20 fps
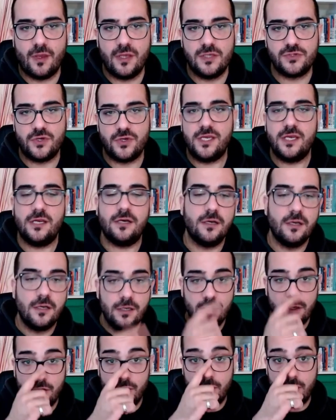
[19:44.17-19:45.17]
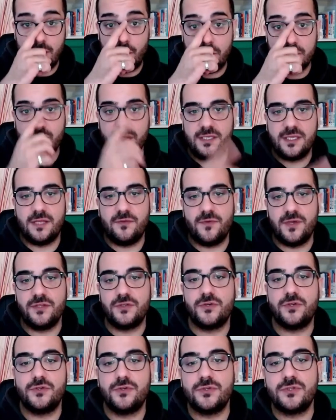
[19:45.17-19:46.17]
So here, what we did, we
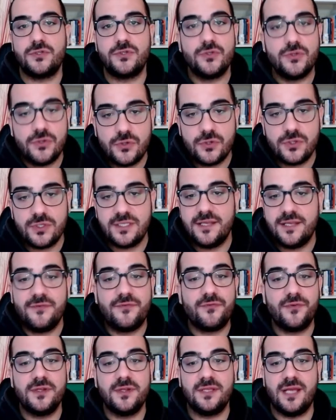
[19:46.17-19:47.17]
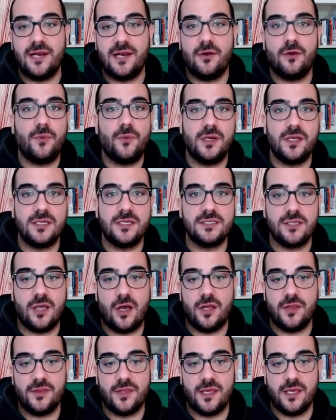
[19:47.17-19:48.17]
introduced two different anomalies
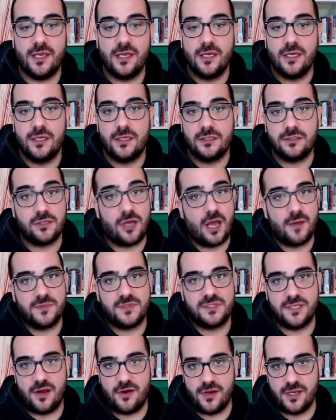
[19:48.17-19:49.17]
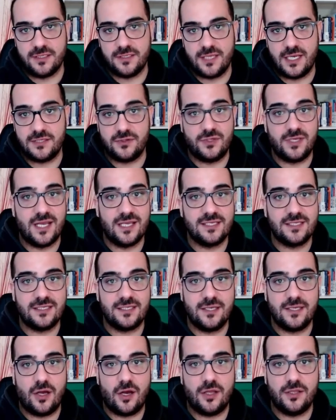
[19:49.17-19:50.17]
on the time series, as you can
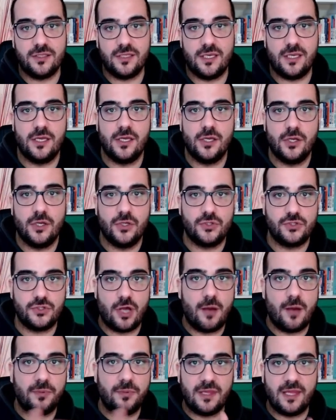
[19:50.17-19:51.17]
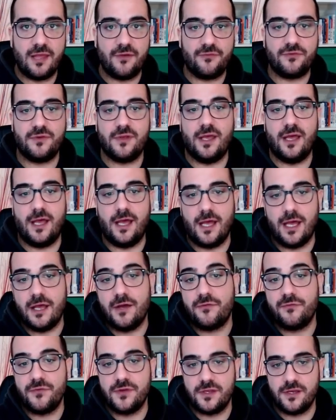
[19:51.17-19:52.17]
see on the top left
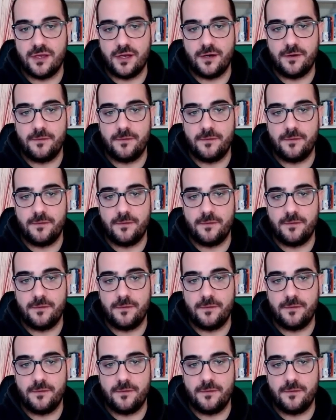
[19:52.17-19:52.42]
figure.